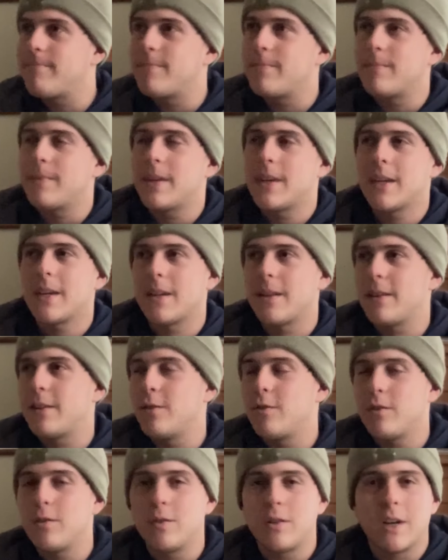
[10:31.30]

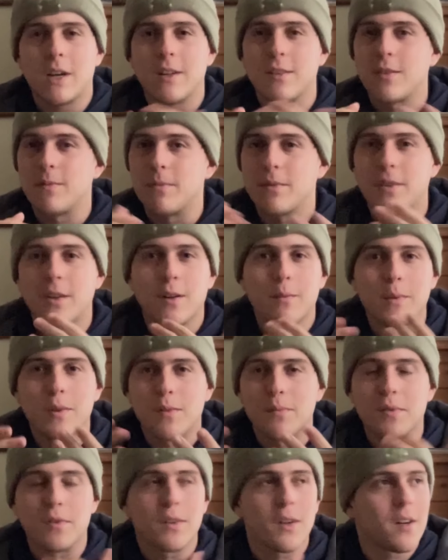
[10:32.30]
man, you constantly tell me
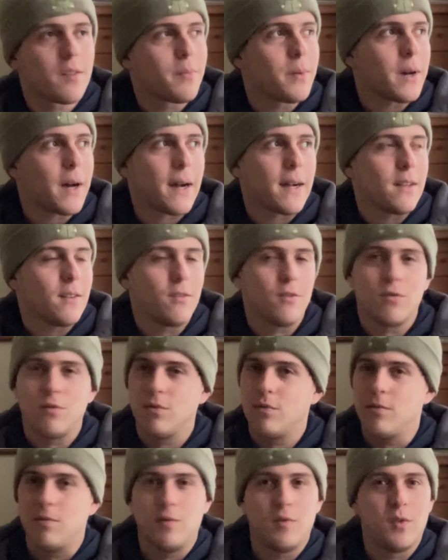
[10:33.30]
some stuff, but I
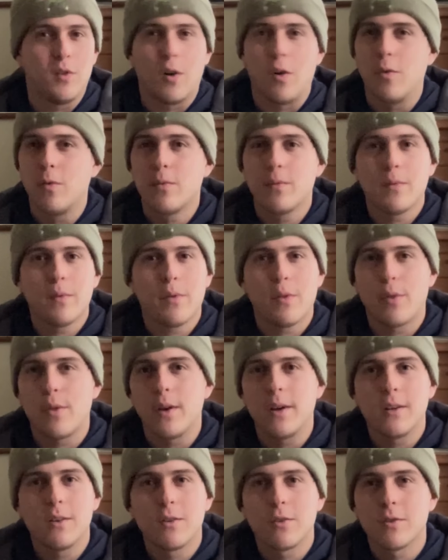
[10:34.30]
don't
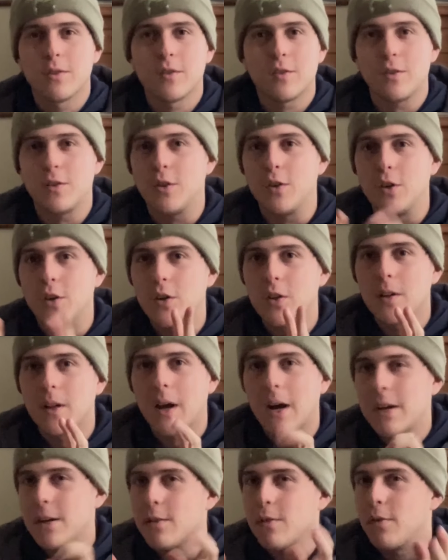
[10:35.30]
think you're this good
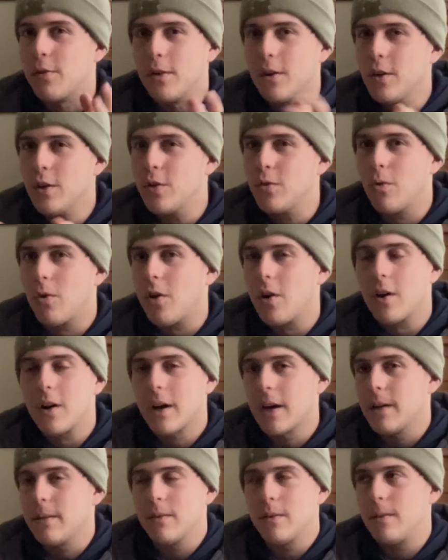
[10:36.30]
guy that you think you
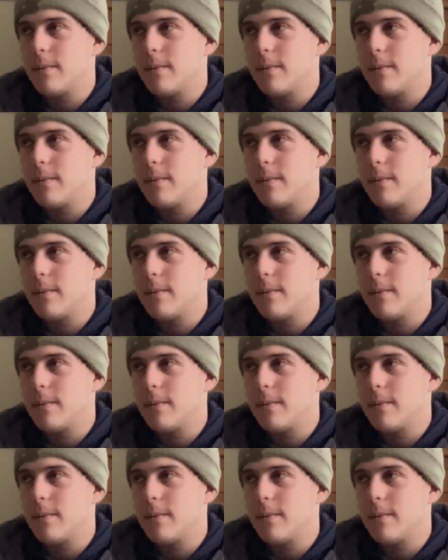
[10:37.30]
are.